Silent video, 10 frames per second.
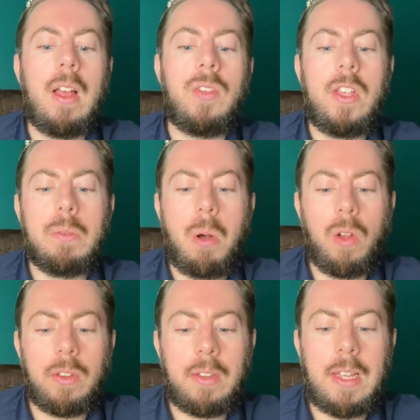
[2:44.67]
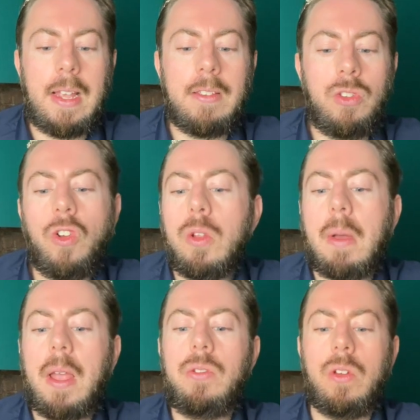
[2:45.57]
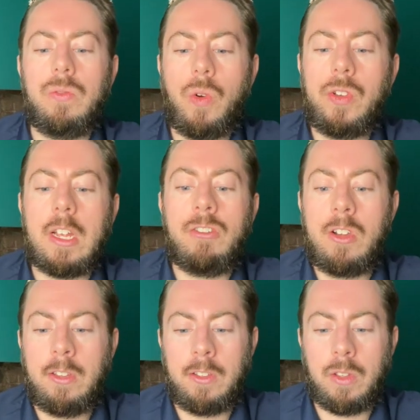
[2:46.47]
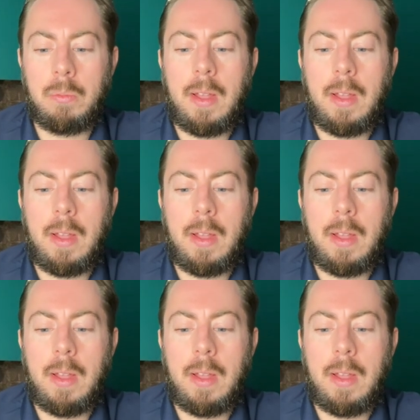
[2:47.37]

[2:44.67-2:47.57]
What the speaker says: This policy is not about avoiding criticism,